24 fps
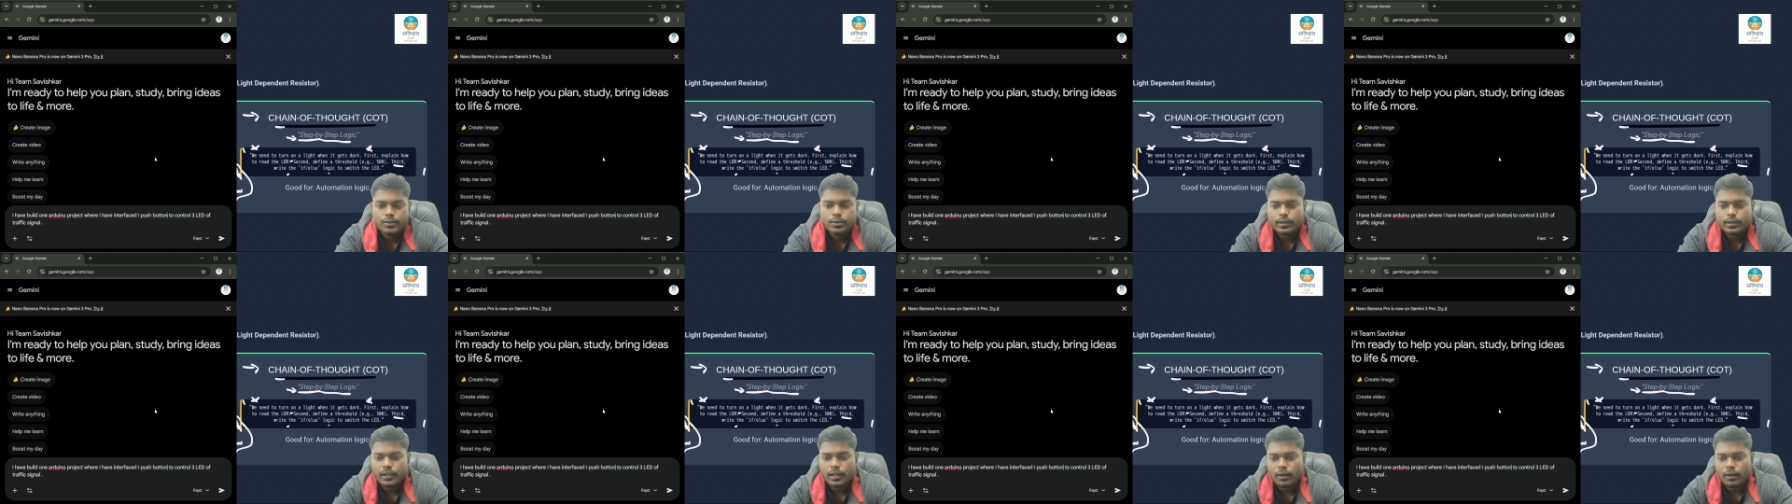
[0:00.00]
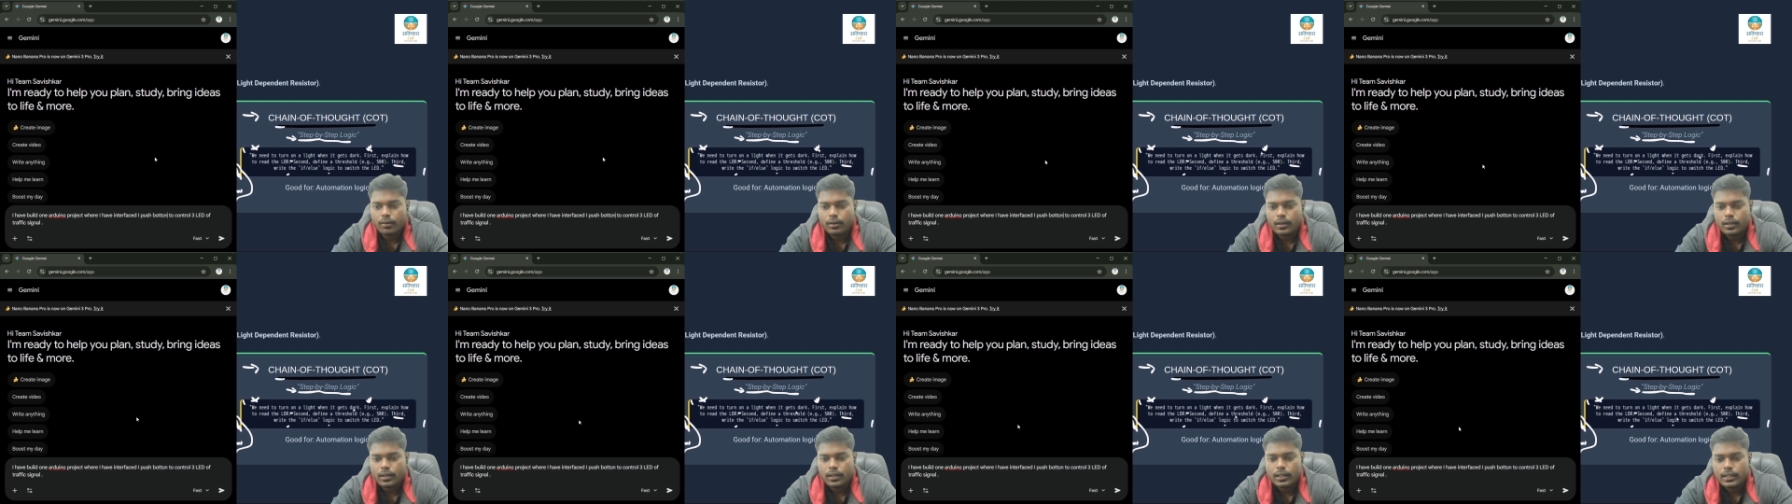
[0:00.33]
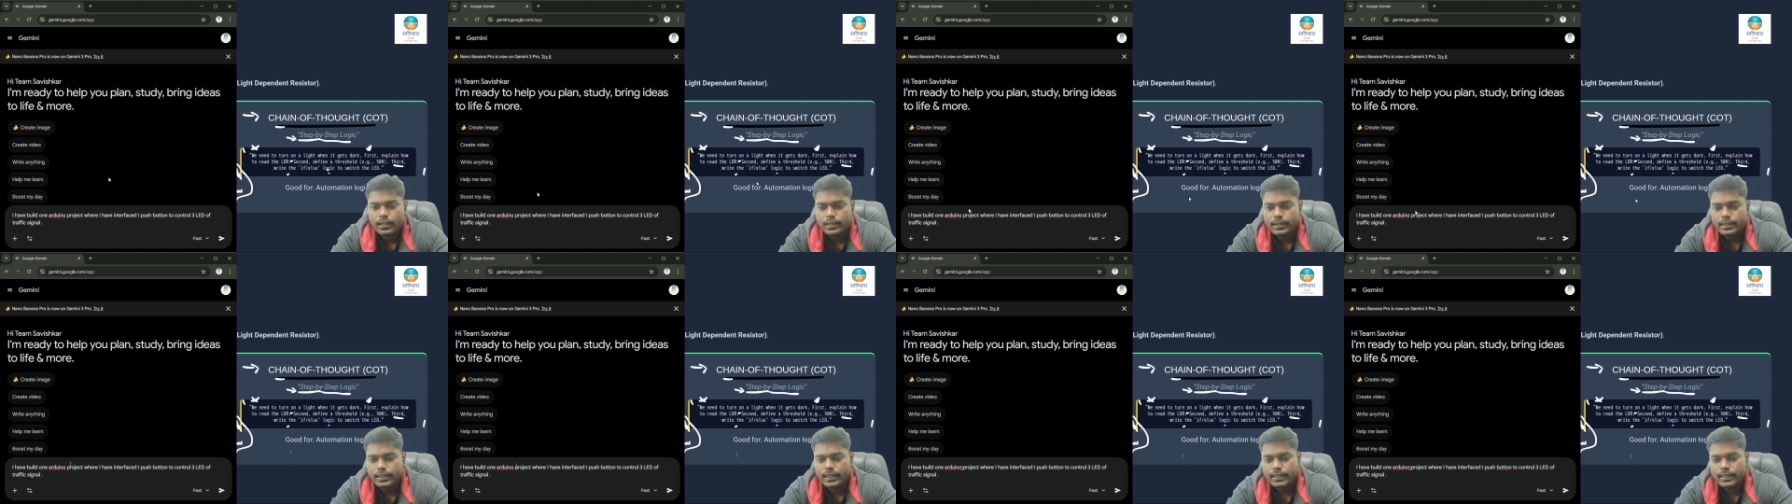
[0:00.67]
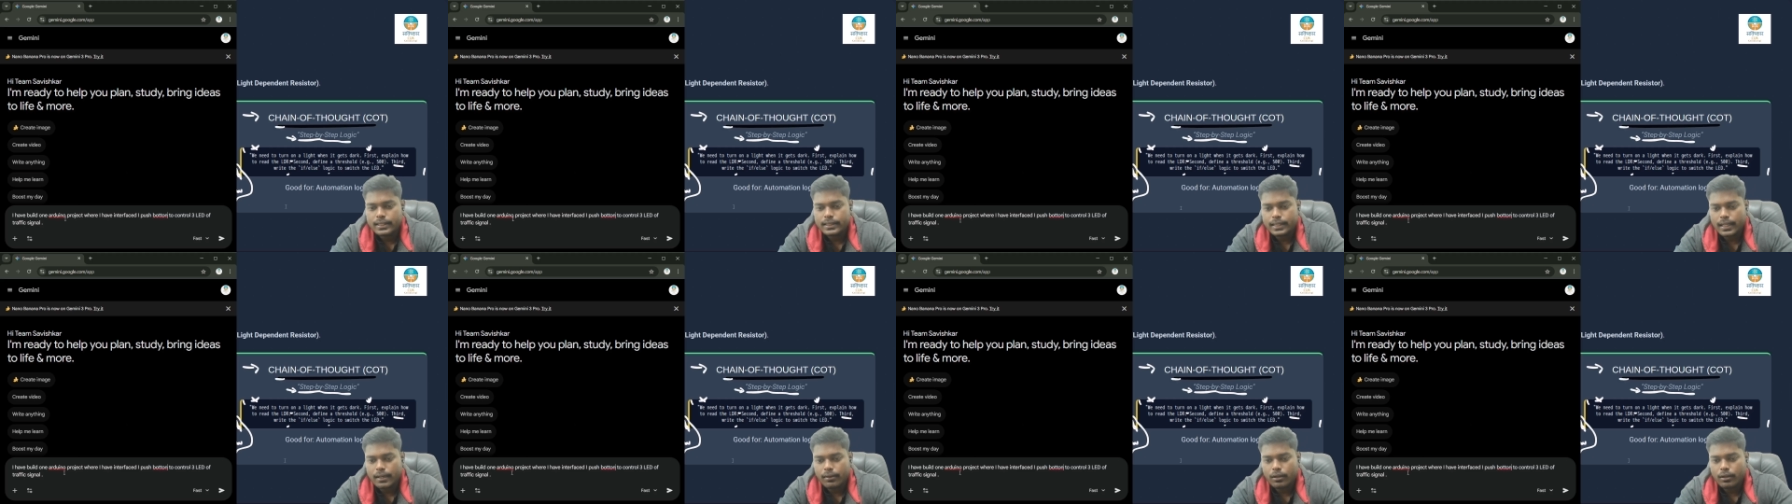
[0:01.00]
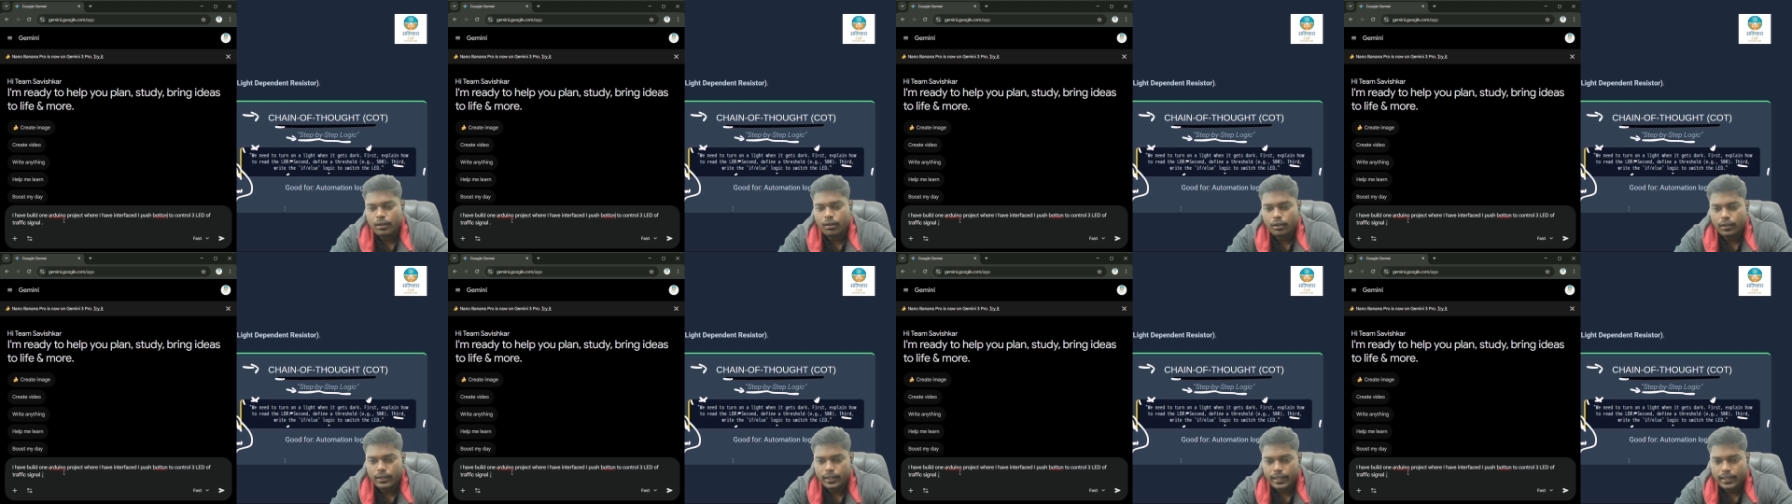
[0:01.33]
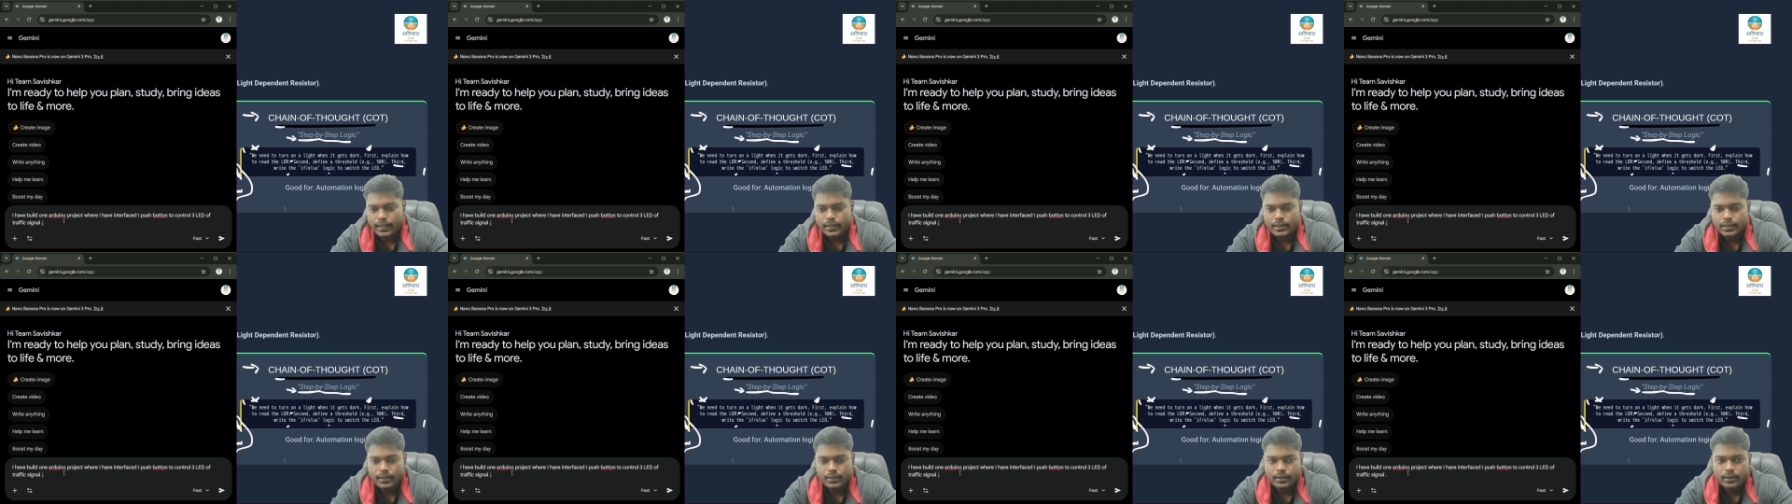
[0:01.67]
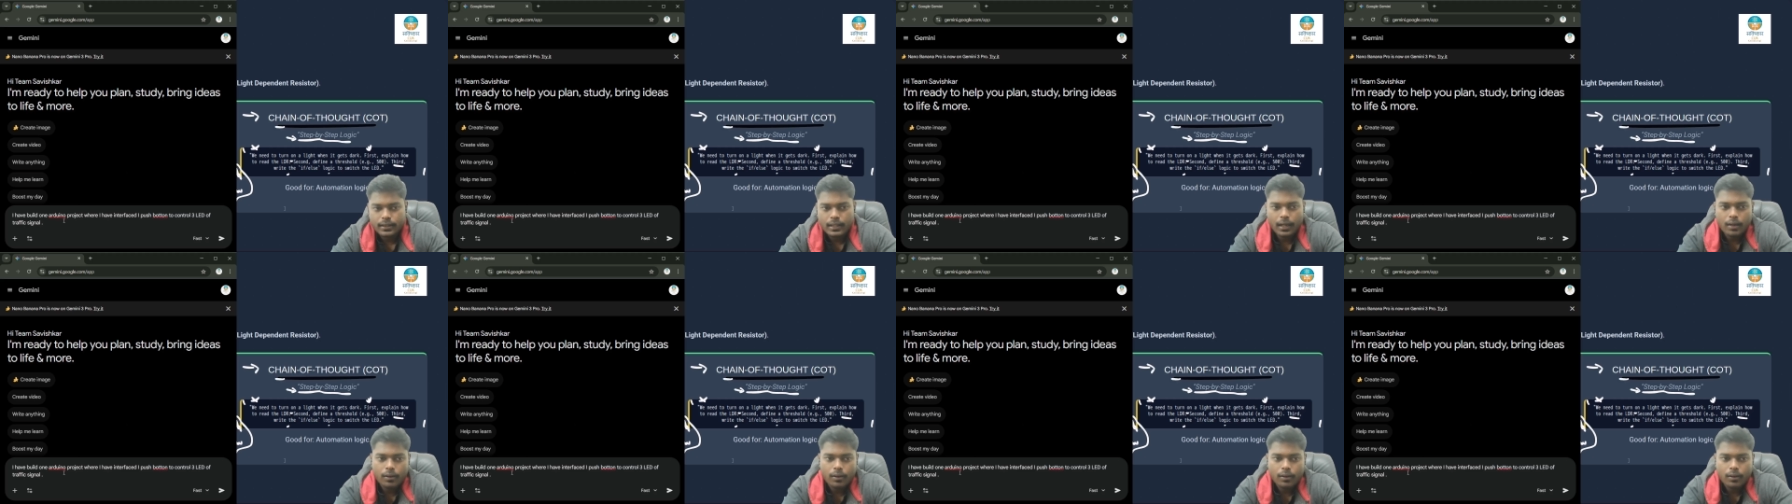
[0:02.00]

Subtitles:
so now this is our context.